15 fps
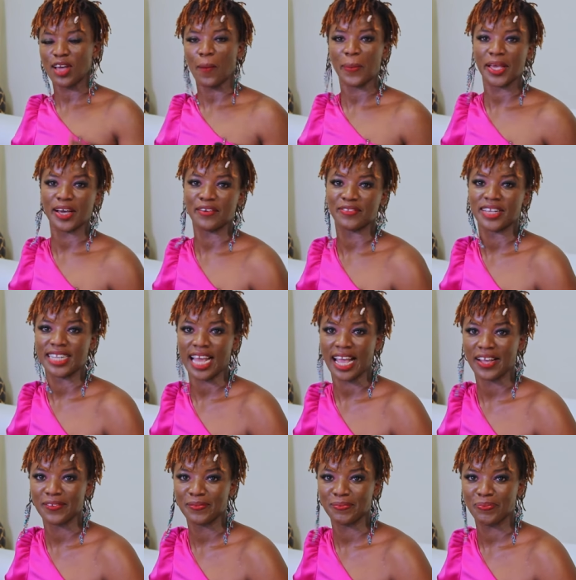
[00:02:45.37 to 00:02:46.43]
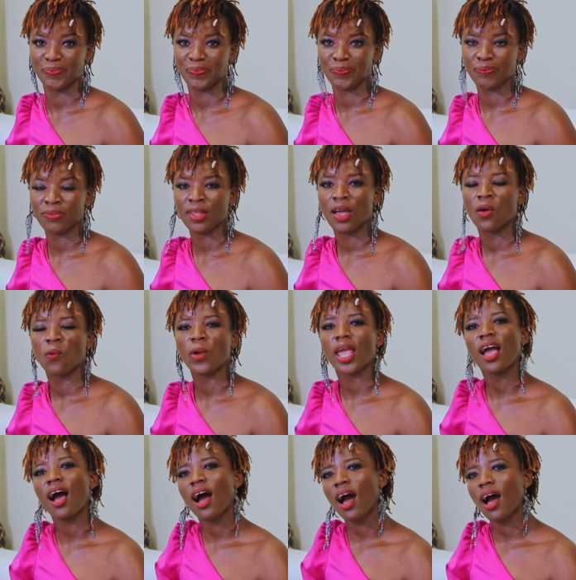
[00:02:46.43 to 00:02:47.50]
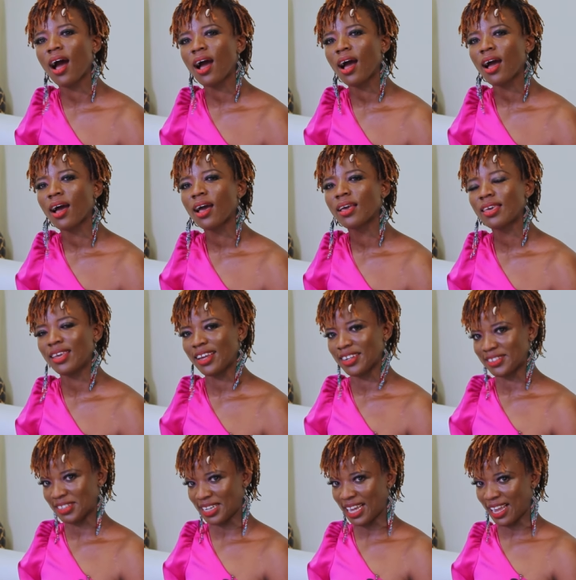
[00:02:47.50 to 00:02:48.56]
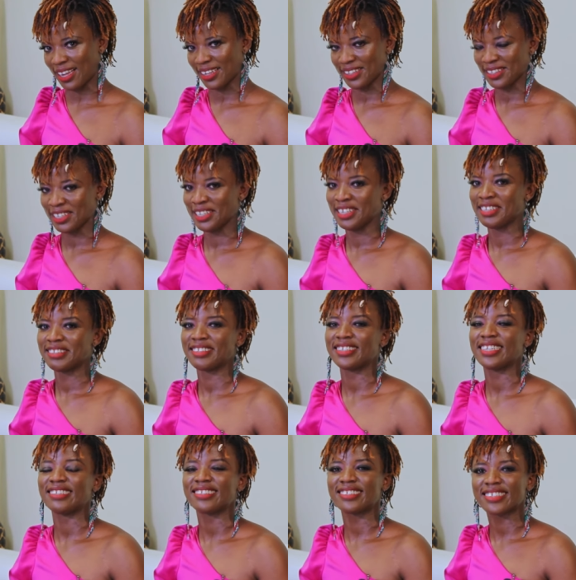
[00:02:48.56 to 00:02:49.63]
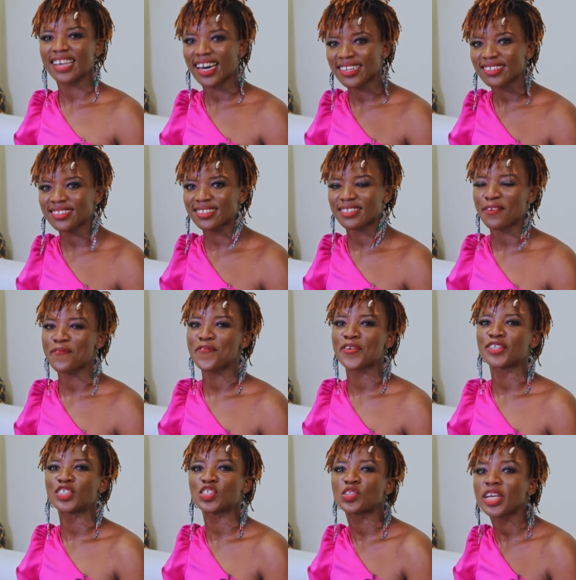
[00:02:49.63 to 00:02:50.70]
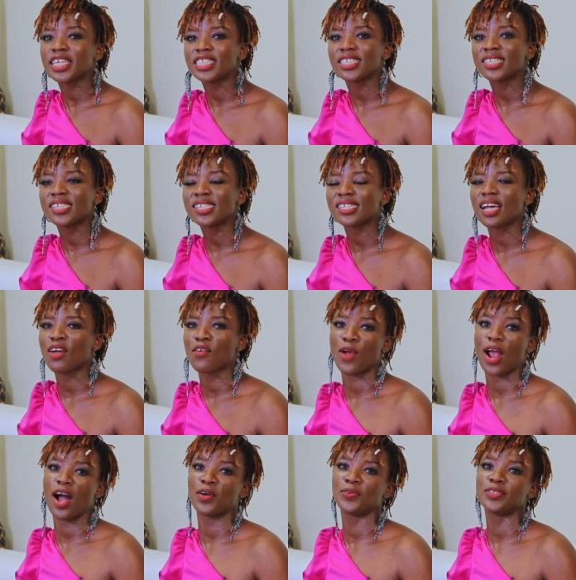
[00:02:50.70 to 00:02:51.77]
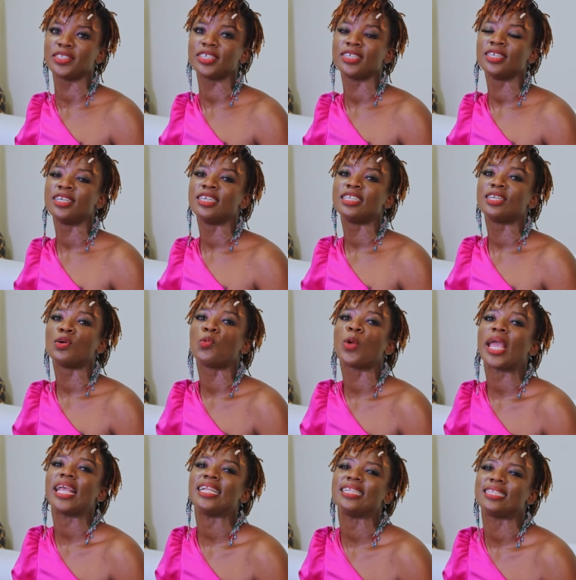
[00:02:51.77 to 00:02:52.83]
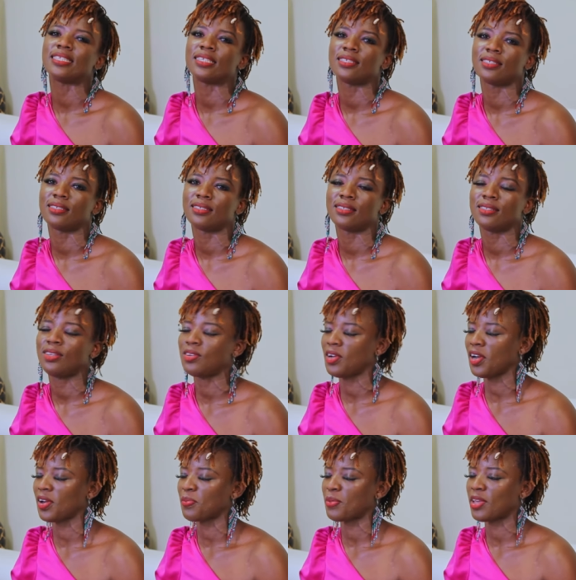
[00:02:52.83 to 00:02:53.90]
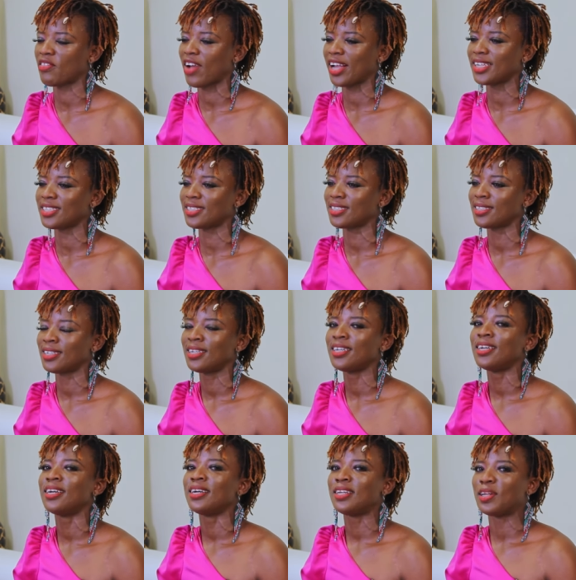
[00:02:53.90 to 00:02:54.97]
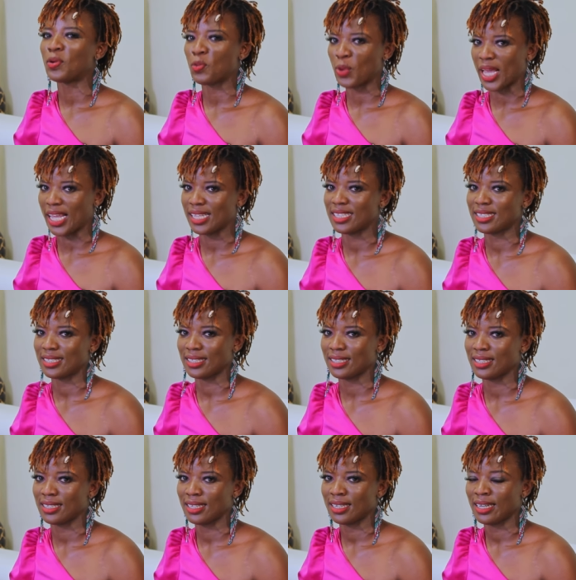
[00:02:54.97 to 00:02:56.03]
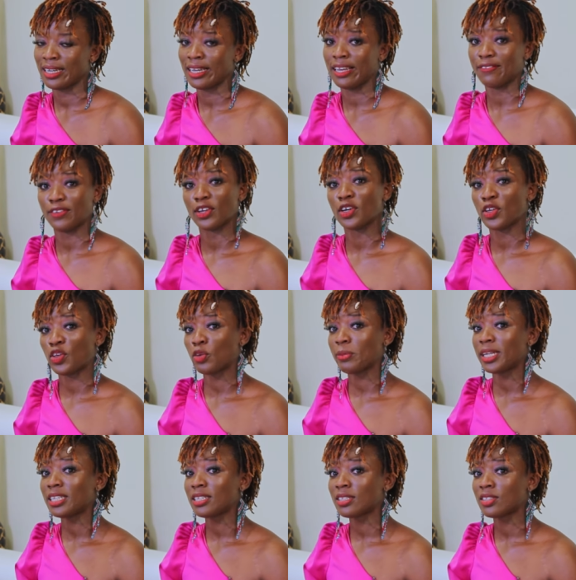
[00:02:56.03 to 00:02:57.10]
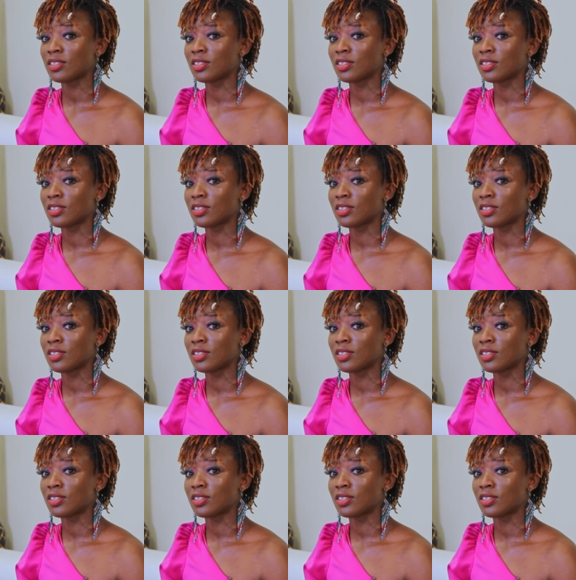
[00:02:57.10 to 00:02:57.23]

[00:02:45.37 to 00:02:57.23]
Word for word: topic of the day. We are here today to discuss the frustrations around the weight. You heard me right, the weight. If you're human,